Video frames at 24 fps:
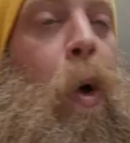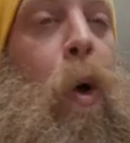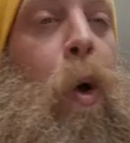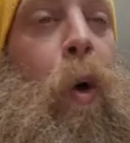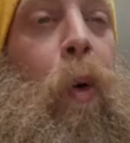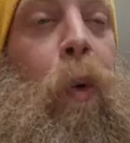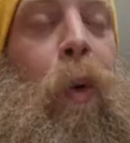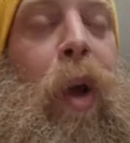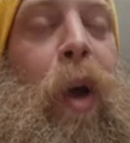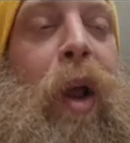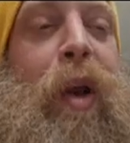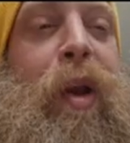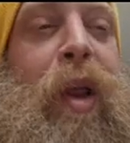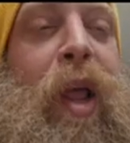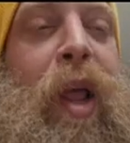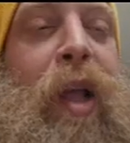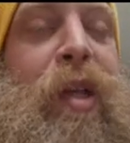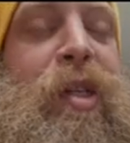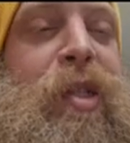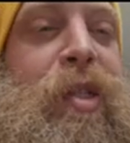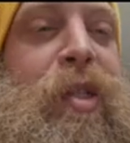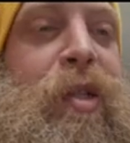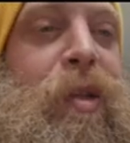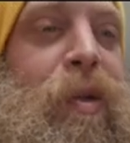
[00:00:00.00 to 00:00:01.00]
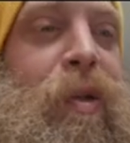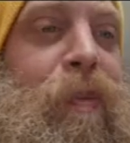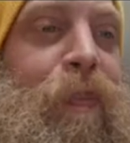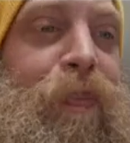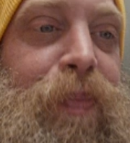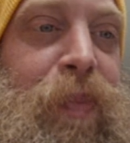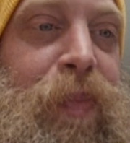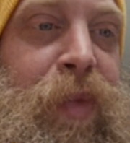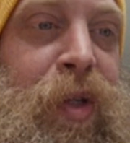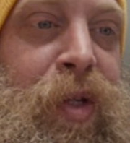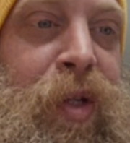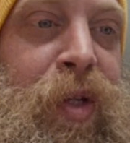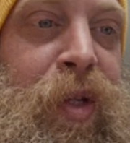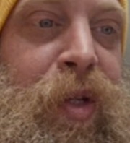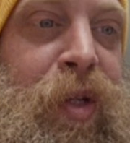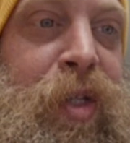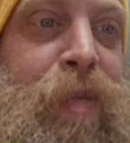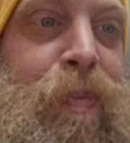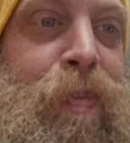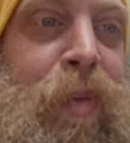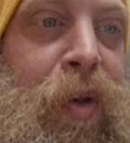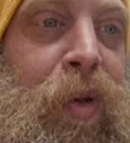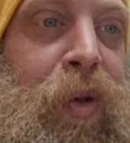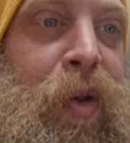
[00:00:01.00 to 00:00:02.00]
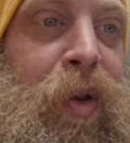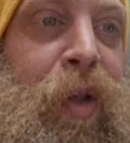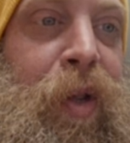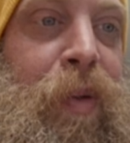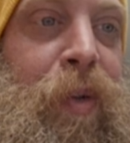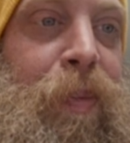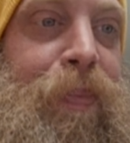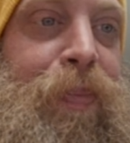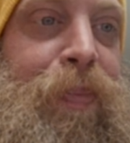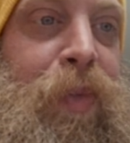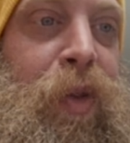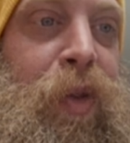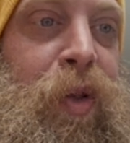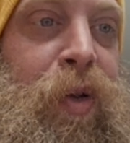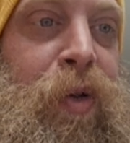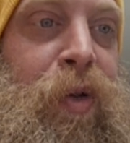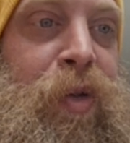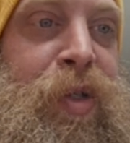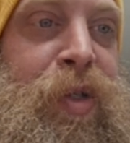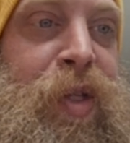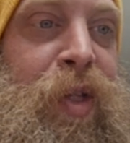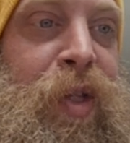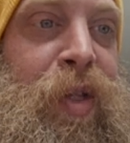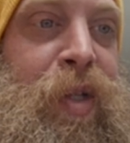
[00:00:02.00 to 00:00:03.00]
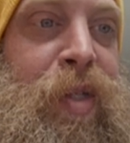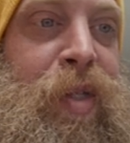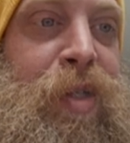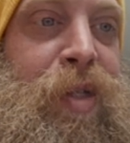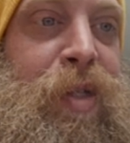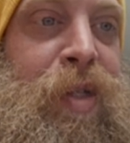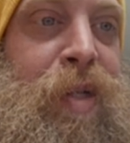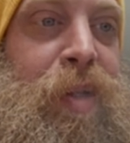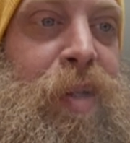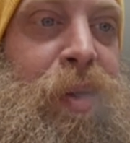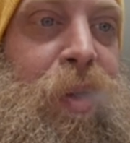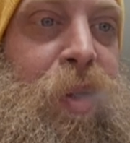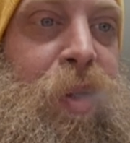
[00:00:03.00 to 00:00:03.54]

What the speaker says: Right next to this building, you see this